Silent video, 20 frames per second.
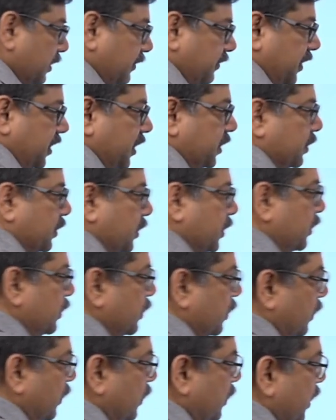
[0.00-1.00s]
for you to
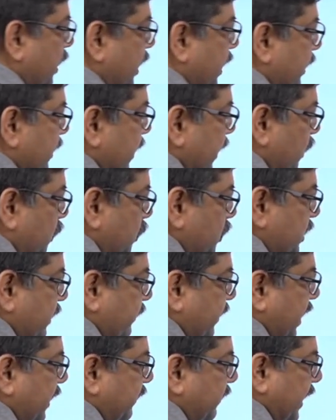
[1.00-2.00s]
know that
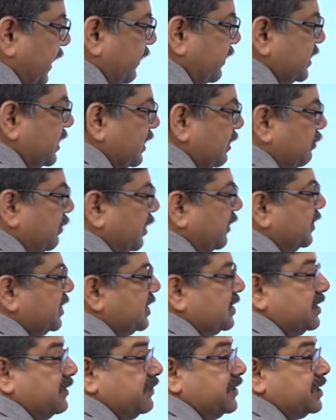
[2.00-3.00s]
275 is a number which is
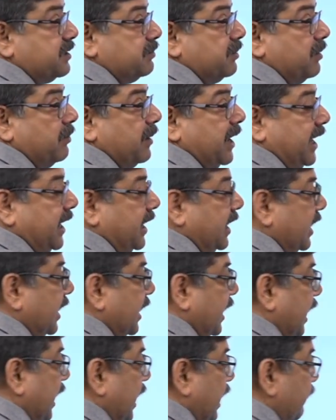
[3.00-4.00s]
divisible by
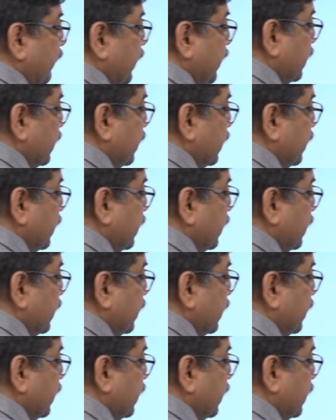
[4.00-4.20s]
11.